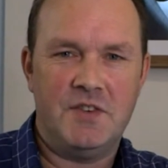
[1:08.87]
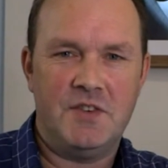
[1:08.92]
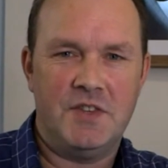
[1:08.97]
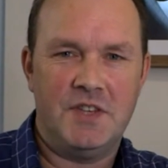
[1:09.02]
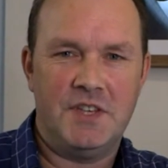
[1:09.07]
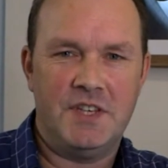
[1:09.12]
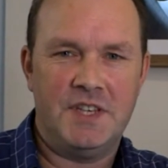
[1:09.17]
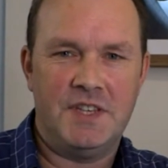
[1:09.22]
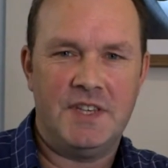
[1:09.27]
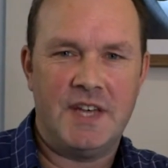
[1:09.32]

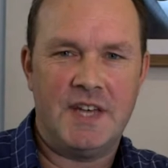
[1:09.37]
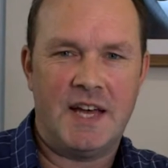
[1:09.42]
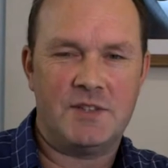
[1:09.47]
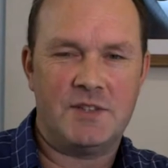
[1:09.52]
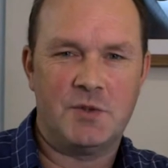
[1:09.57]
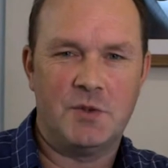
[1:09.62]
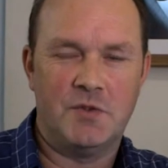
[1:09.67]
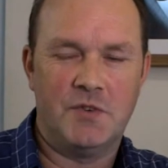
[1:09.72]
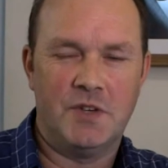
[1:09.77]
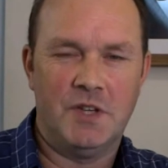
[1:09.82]
you
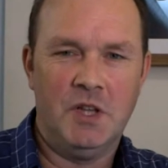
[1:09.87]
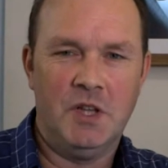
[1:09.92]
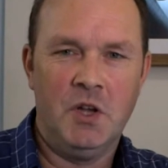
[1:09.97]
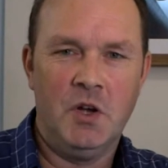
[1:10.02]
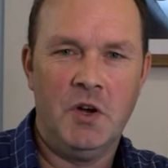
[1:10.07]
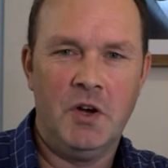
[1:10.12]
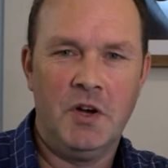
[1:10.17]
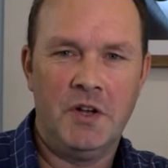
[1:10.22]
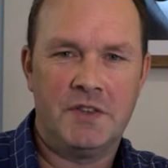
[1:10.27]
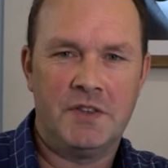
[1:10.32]
that sort of
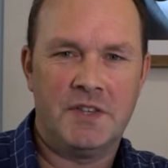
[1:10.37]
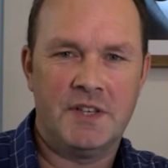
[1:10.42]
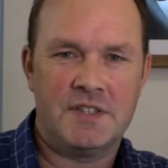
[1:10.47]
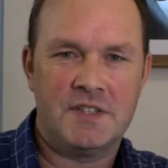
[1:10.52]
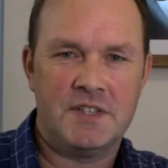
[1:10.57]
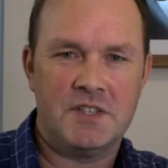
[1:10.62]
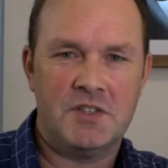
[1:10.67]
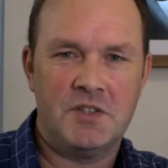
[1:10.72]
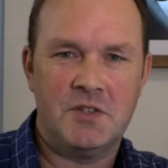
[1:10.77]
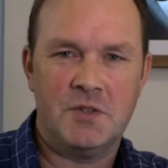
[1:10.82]
alert that
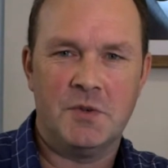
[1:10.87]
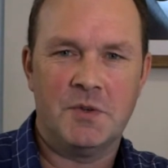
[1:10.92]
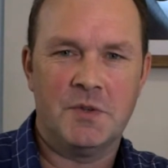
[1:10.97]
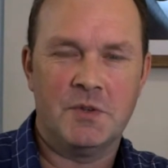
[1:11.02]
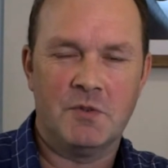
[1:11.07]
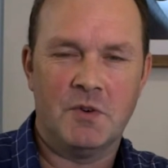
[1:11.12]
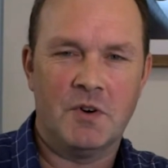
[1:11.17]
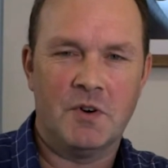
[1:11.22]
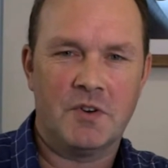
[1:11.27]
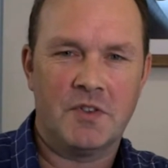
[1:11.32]
says you're doing the
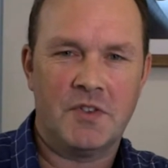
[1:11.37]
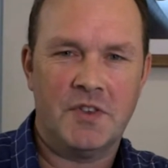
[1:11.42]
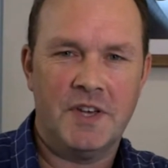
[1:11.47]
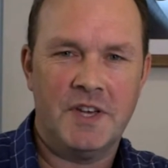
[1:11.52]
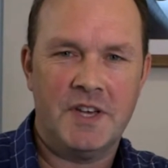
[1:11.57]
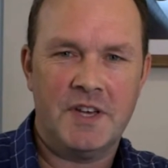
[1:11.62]
wrong thing?